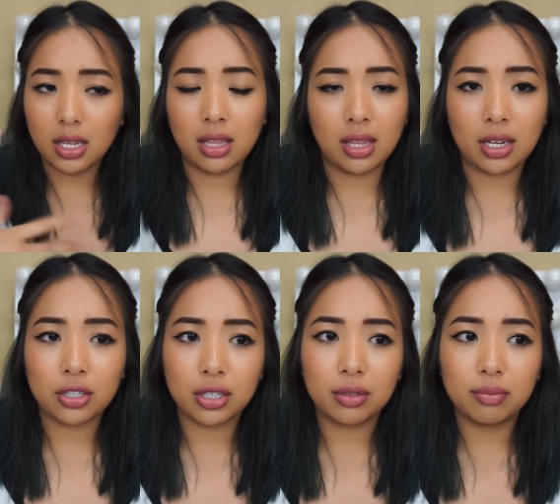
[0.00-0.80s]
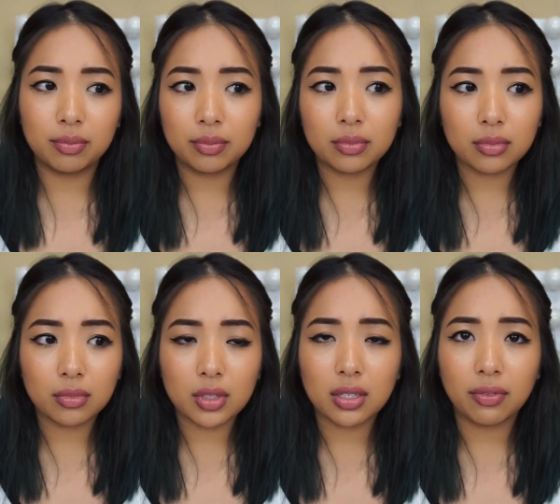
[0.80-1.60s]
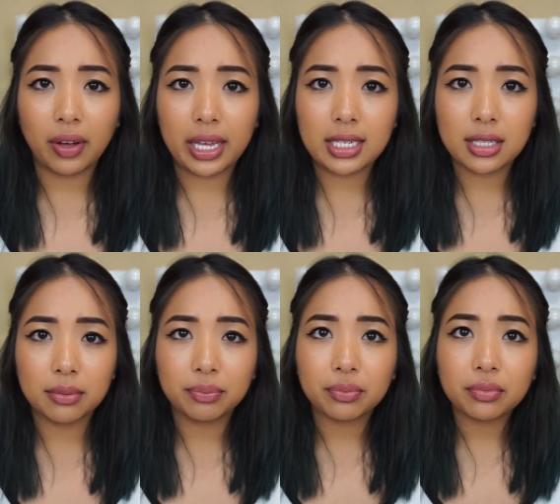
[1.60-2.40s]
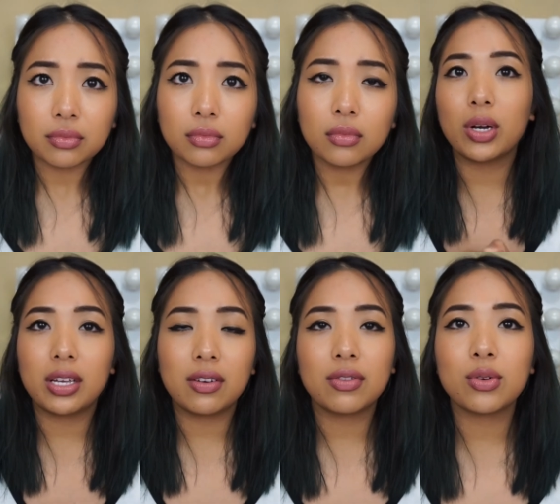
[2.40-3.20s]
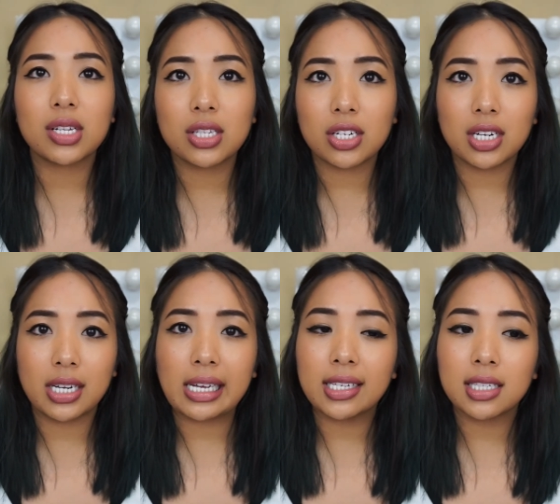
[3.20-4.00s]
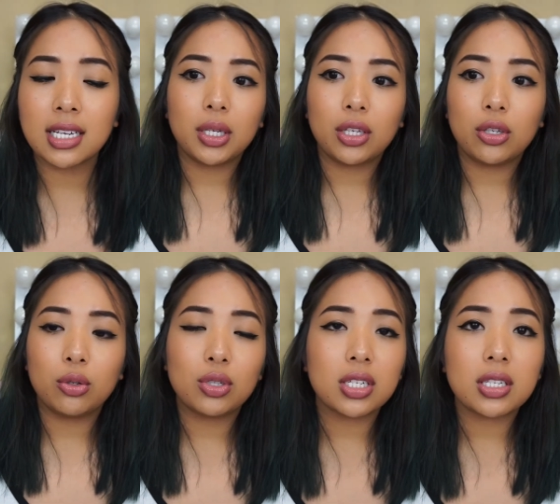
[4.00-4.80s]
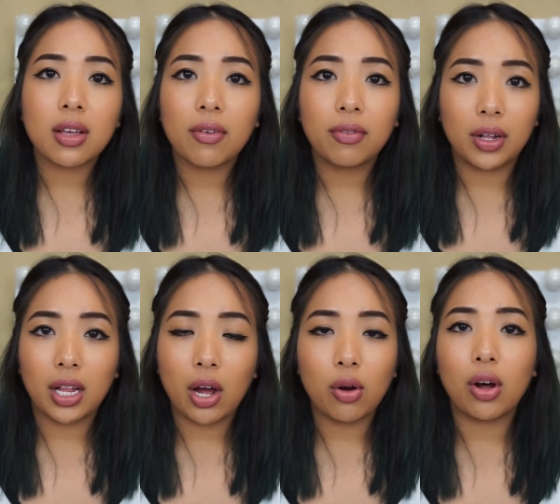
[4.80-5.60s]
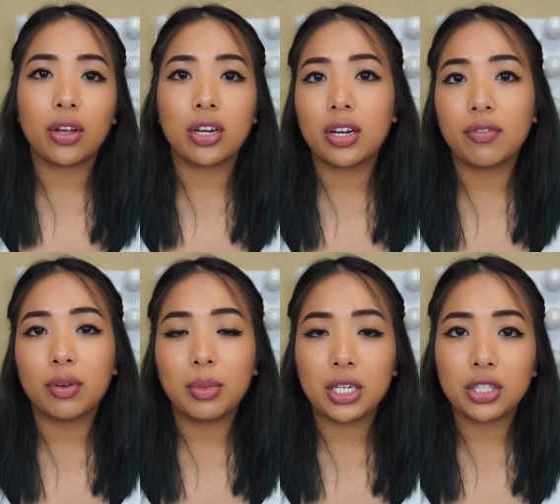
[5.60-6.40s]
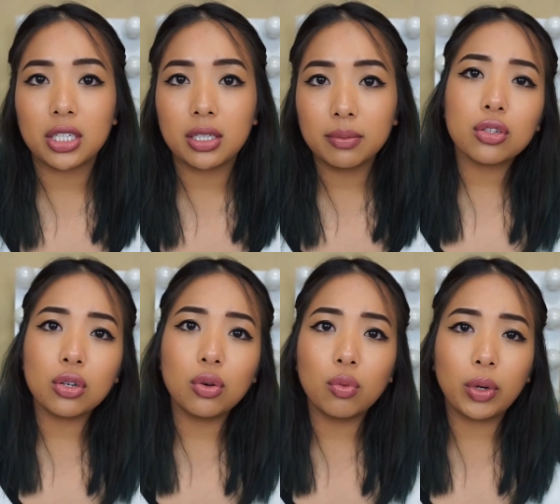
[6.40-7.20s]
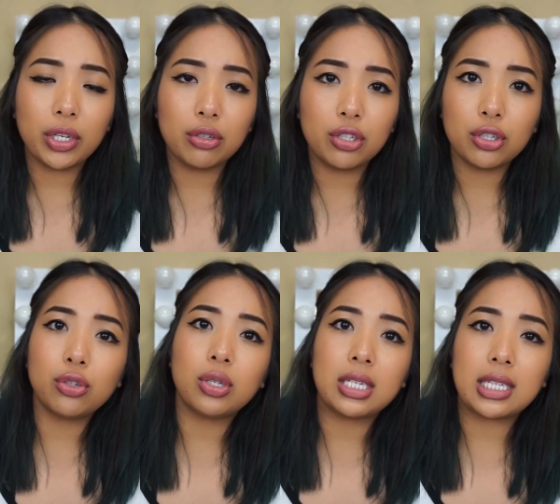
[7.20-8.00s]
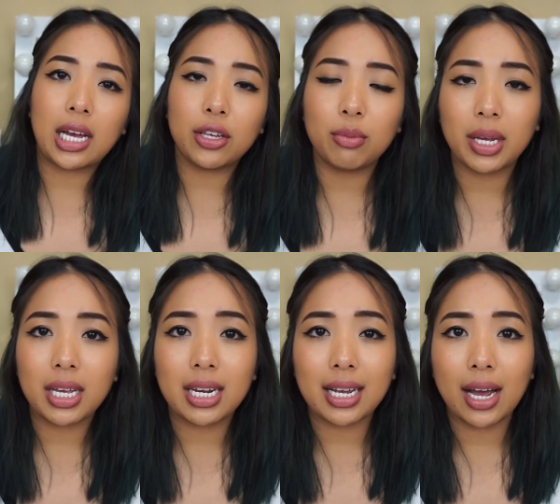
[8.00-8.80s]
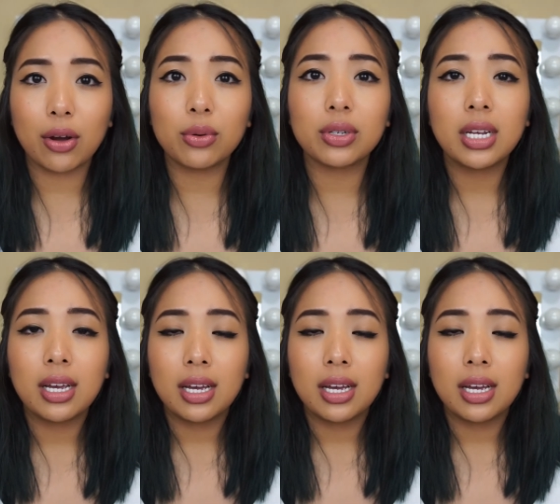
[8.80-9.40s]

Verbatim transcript: and that should suffice. What Influenster is, you just fill out all your information. So what you do is that you make an account